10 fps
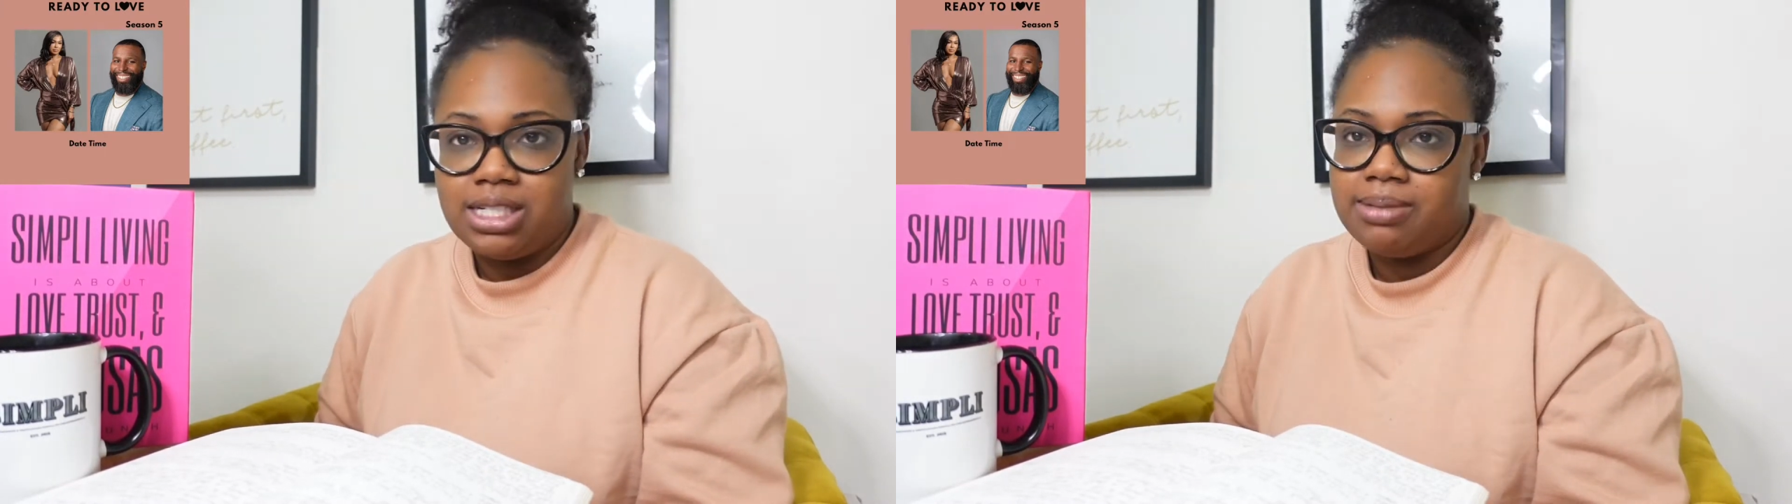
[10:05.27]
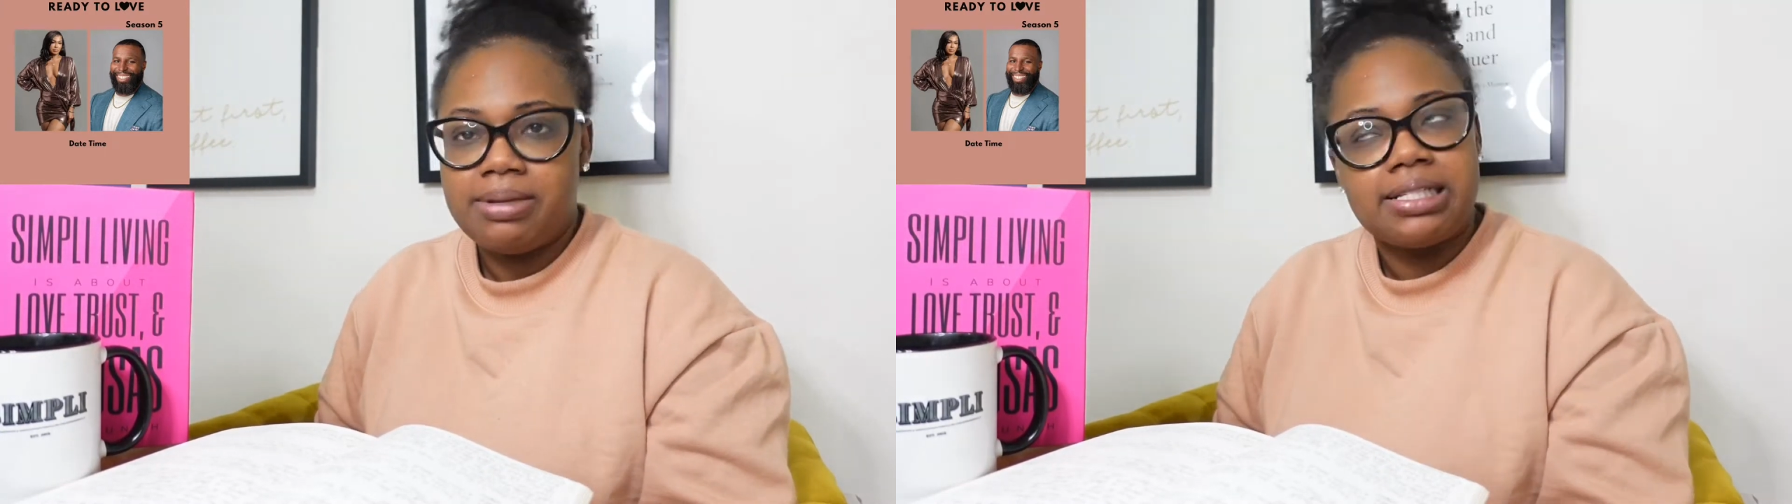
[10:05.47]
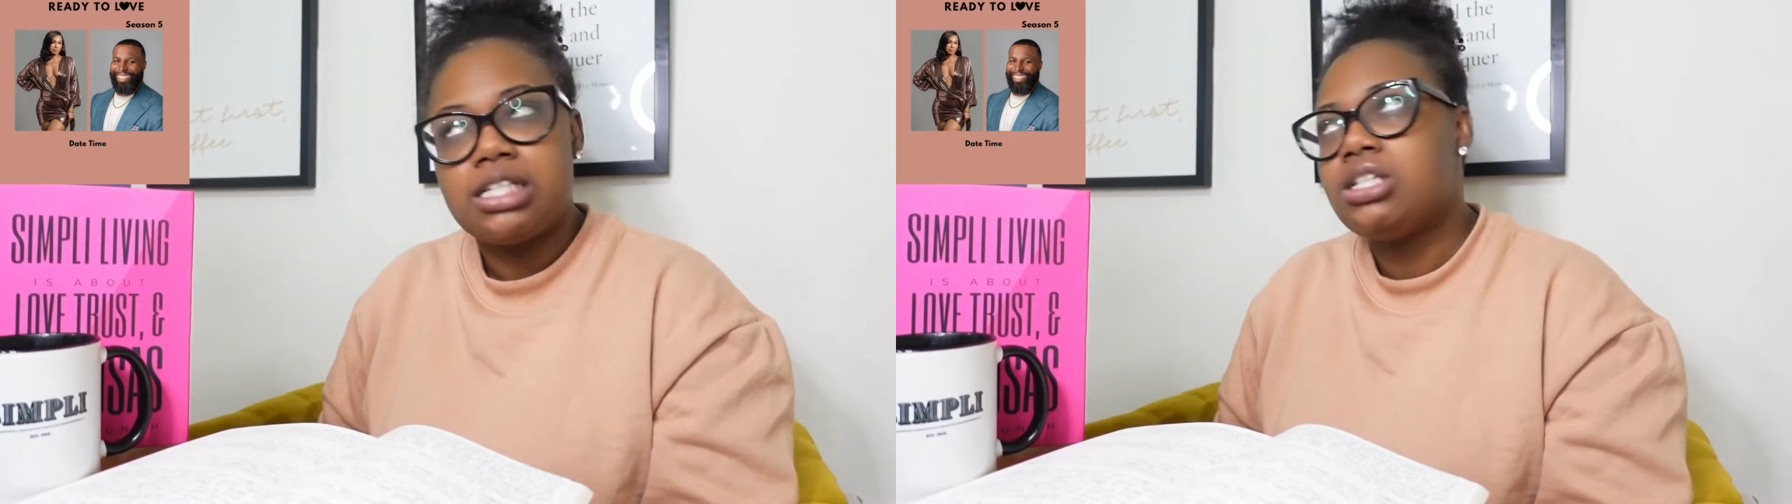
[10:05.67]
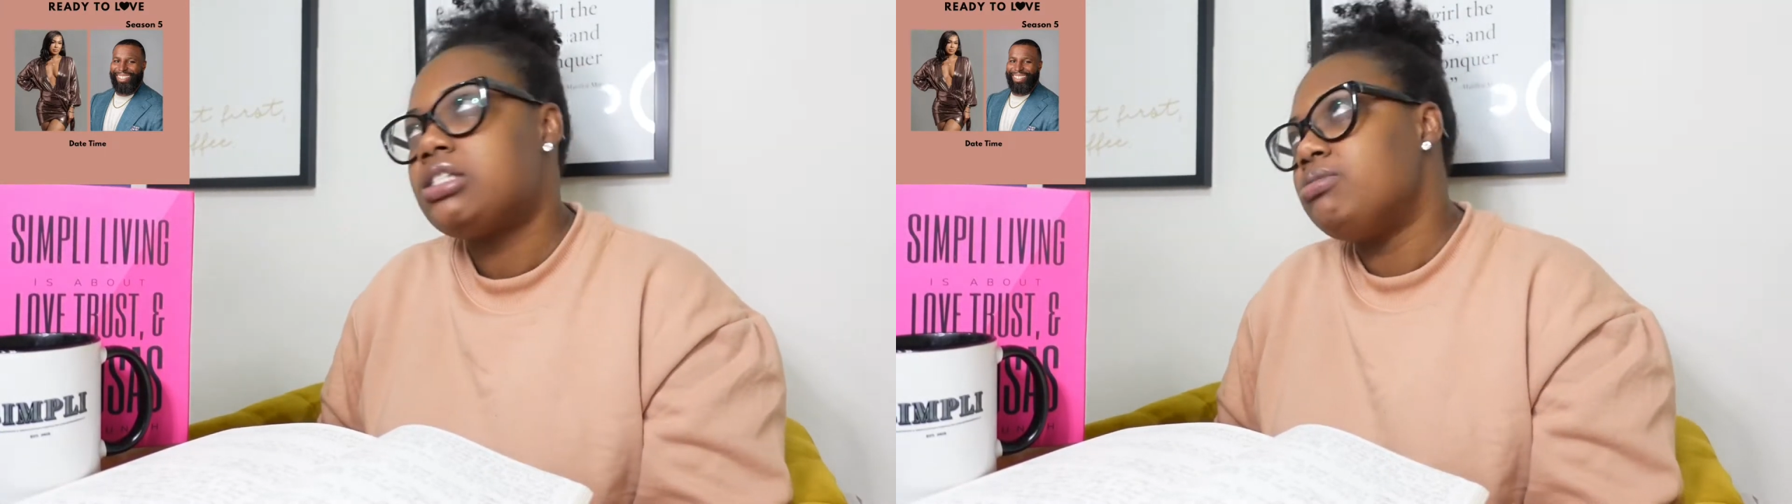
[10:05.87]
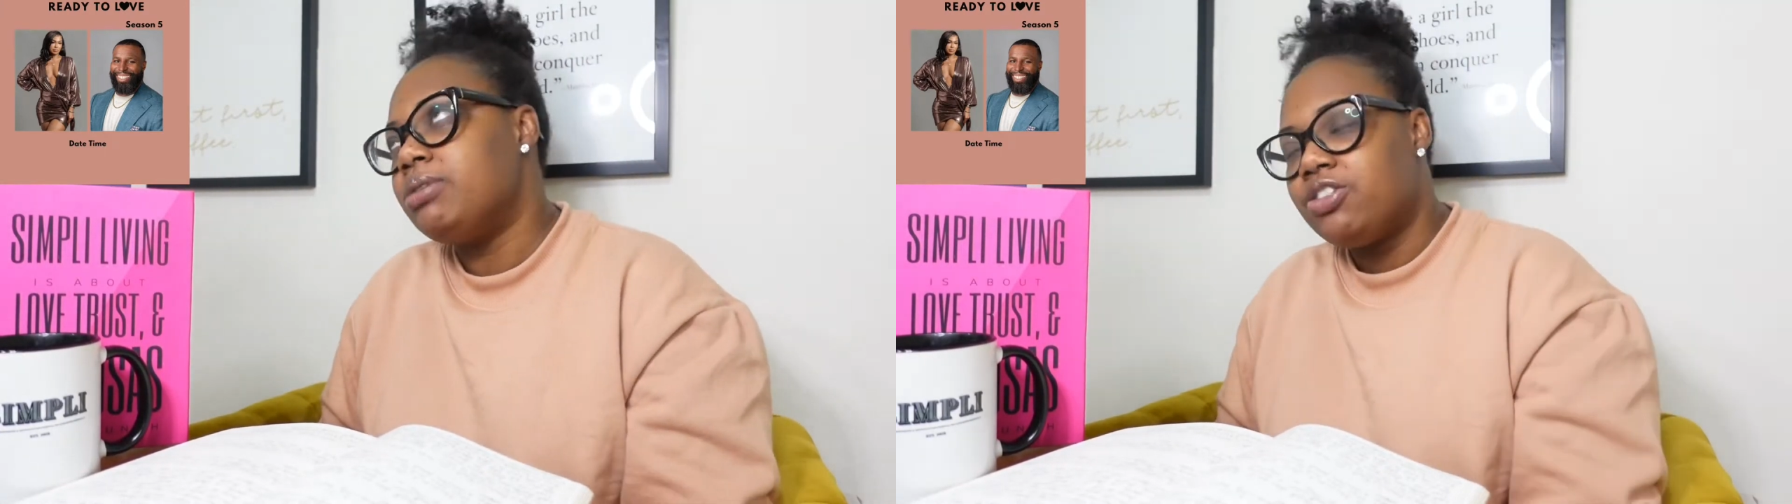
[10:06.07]
Sometimes he does
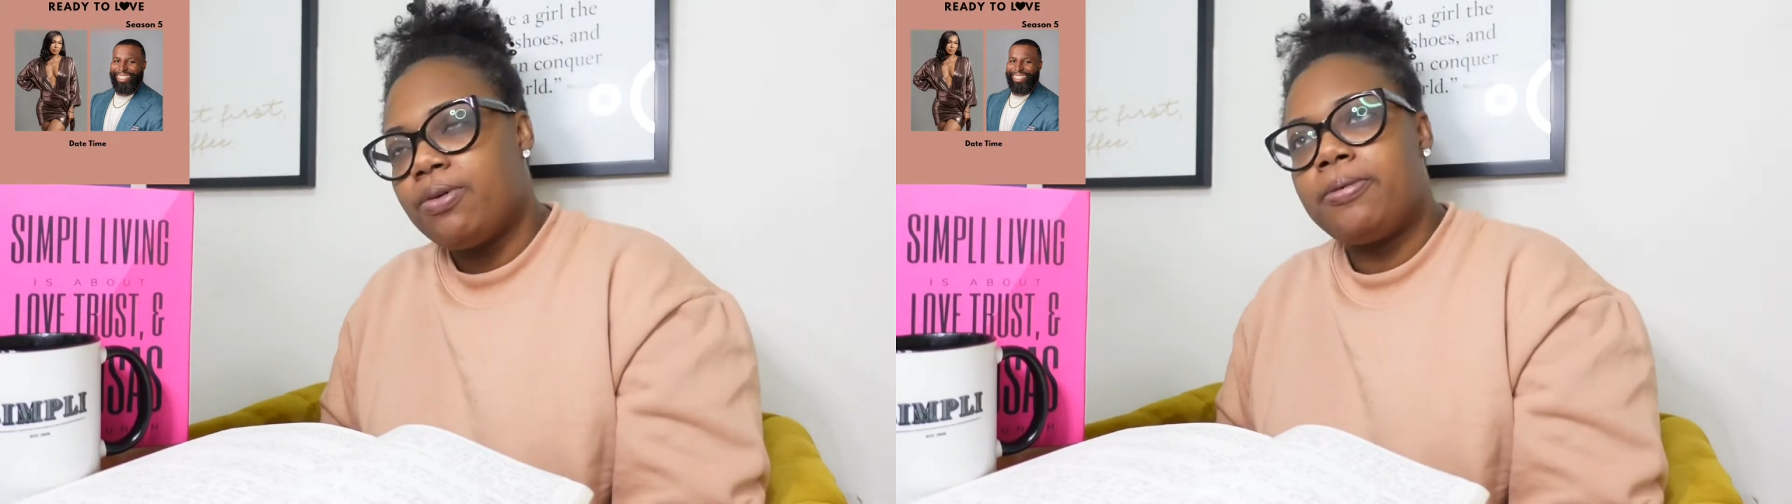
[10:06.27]
too much for